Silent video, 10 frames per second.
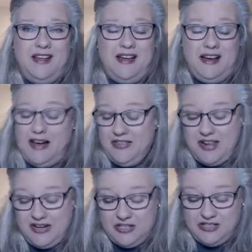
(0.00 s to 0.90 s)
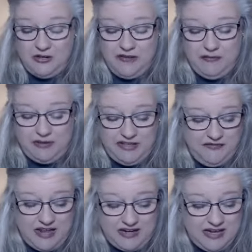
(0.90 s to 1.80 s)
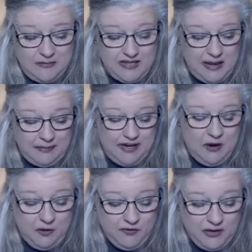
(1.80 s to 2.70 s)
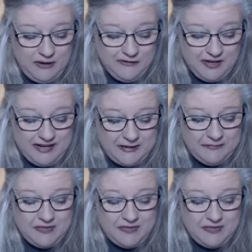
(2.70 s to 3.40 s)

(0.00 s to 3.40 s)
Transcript: uh, I, that I just don't even believe that it keeps happening over and over again.